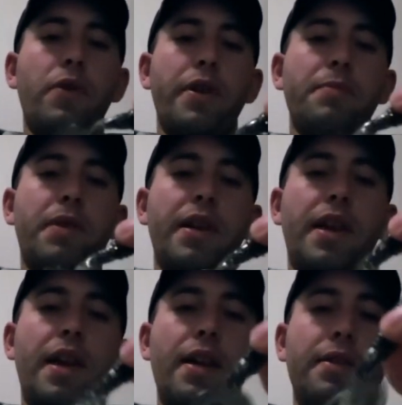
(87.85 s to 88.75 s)
4-inch by
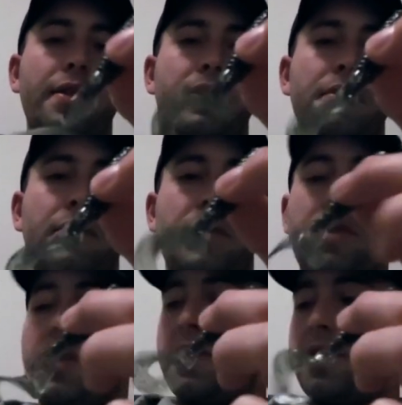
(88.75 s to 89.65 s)
Kalen's, which you
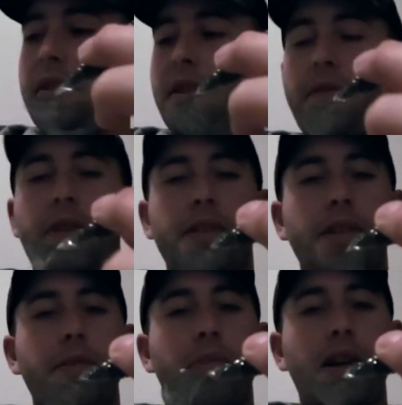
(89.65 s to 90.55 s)
see there's a difference
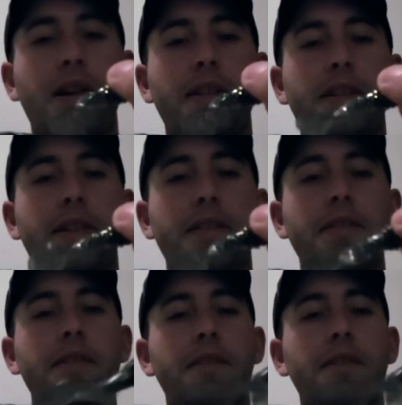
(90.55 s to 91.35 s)
there in the body size.